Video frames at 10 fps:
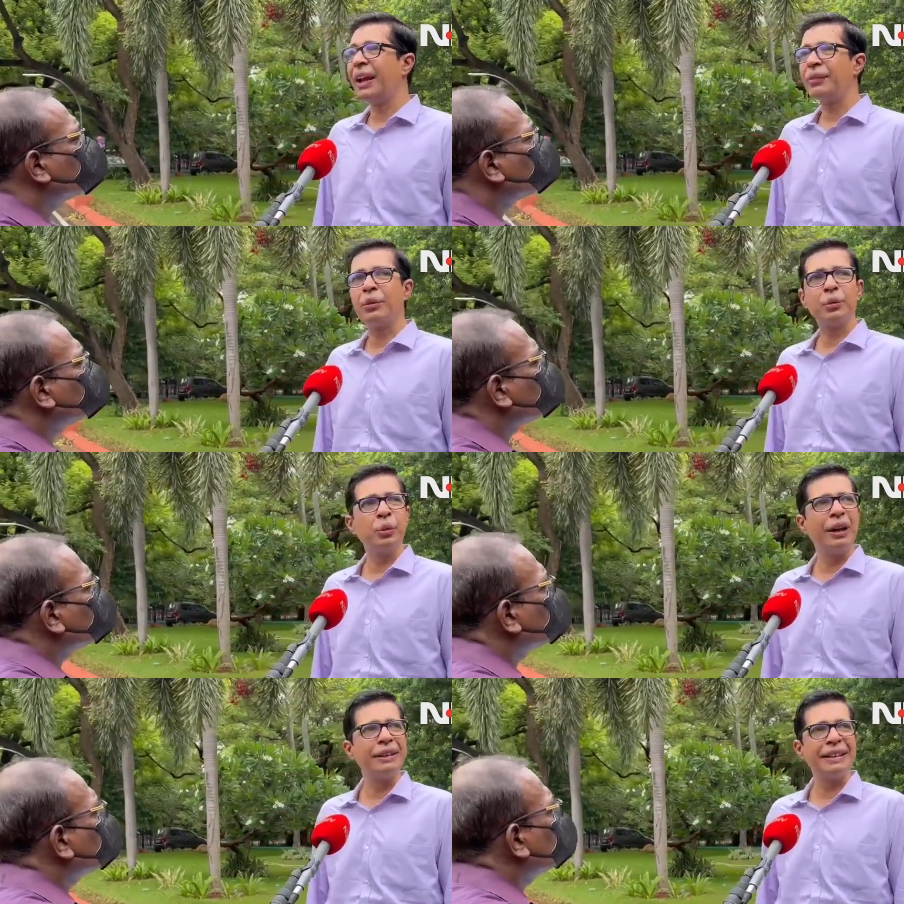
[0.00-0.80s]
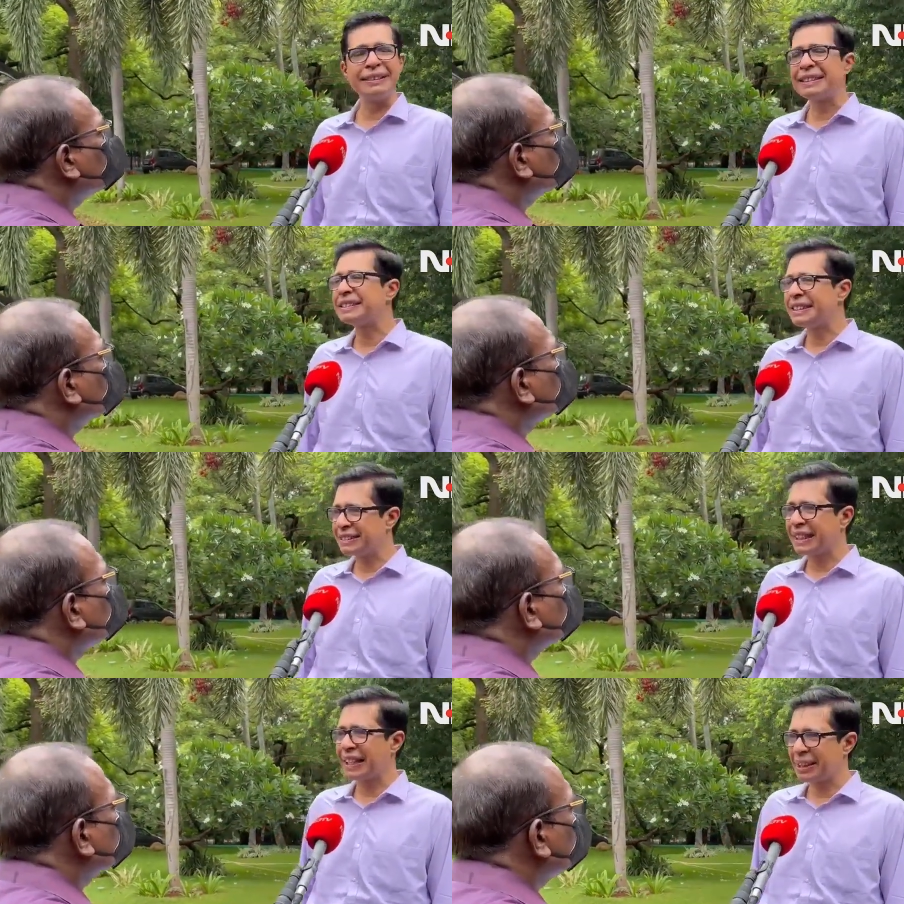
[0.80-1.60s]
Speaker 1: have now 260
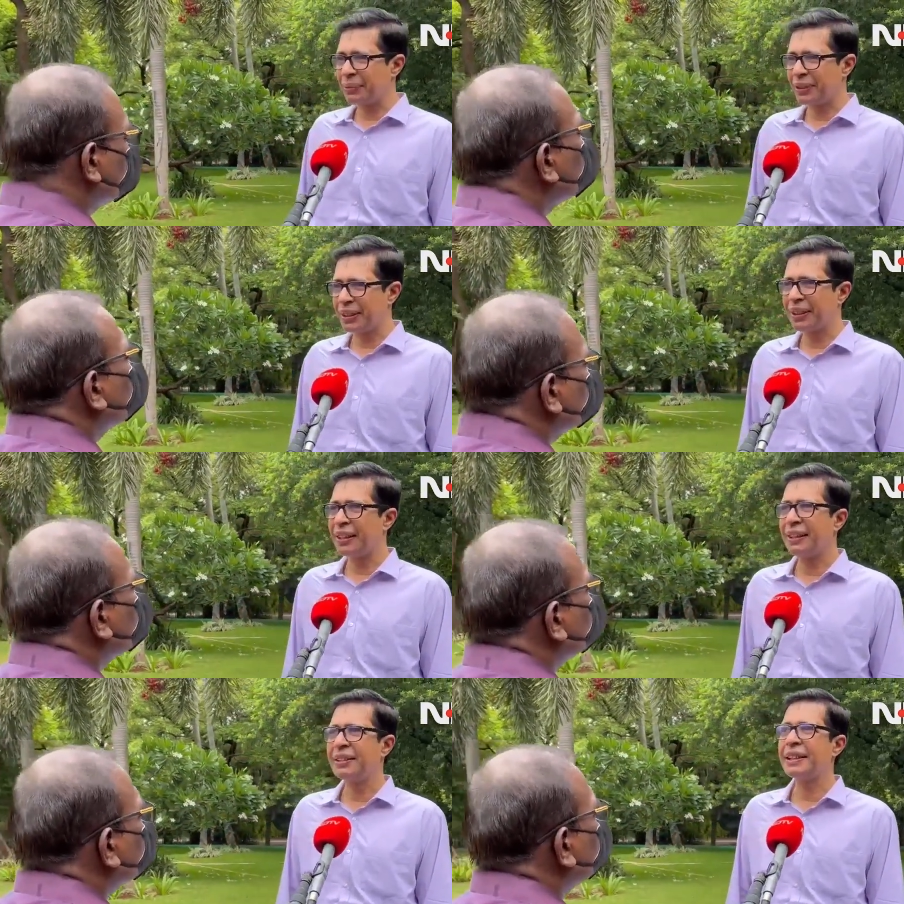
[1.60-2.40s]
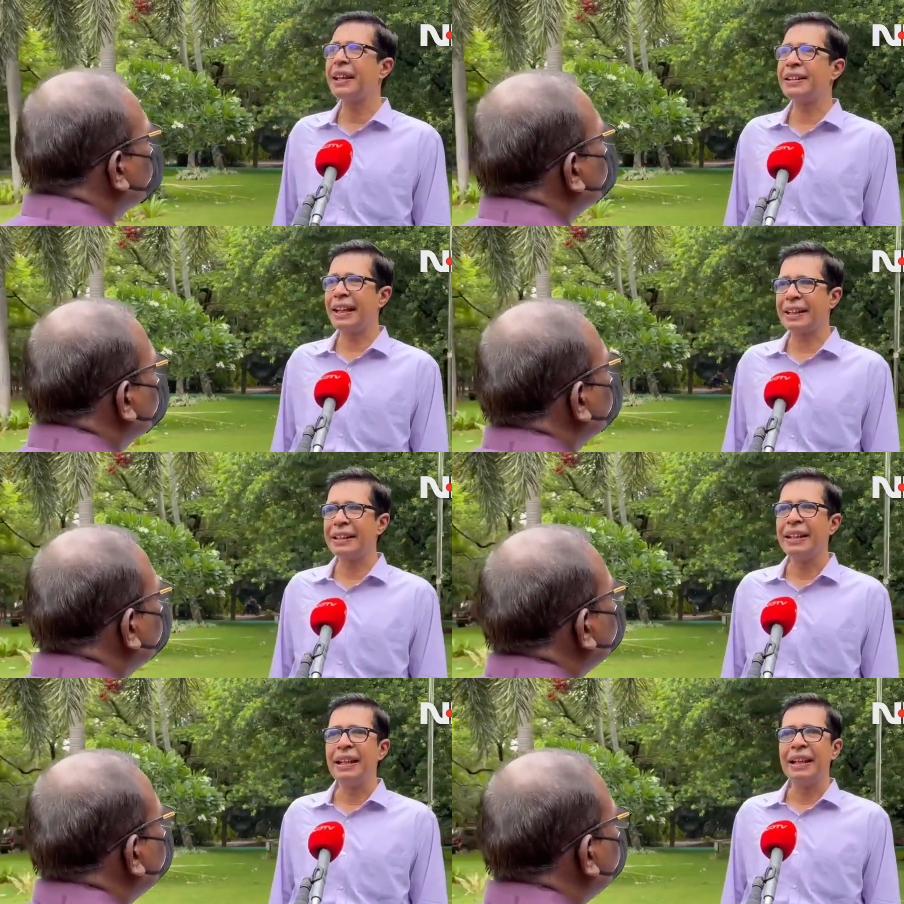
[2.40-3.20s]
startups uh, that are there,
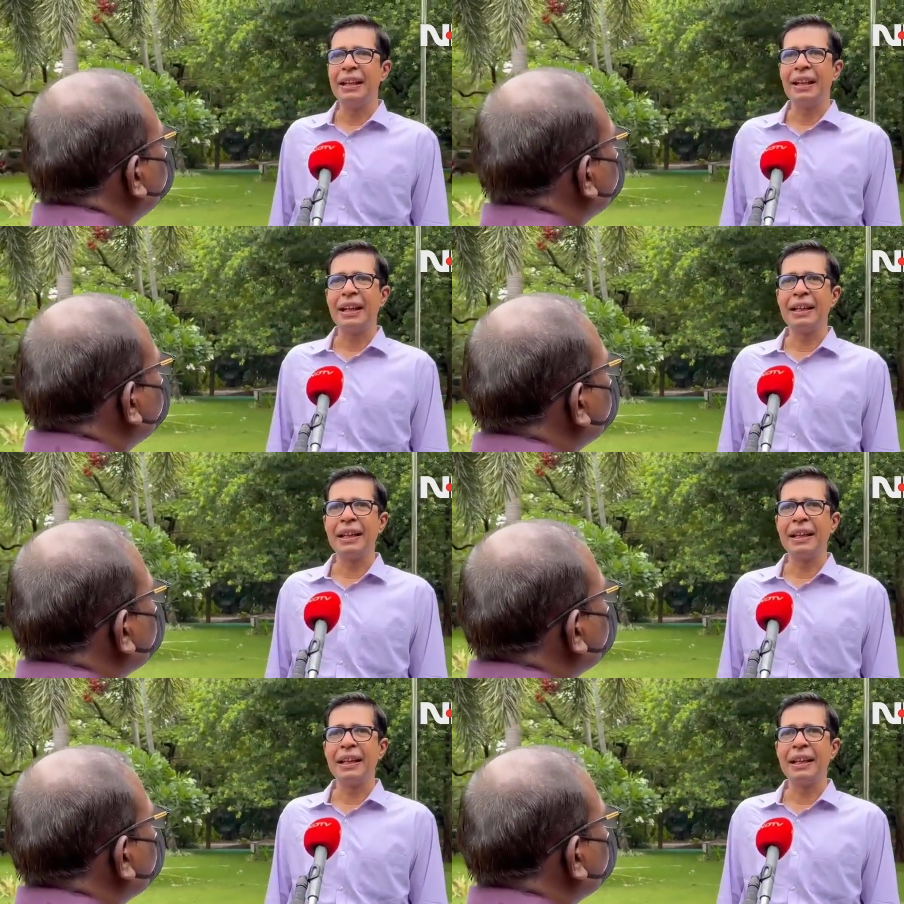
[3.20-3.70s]
and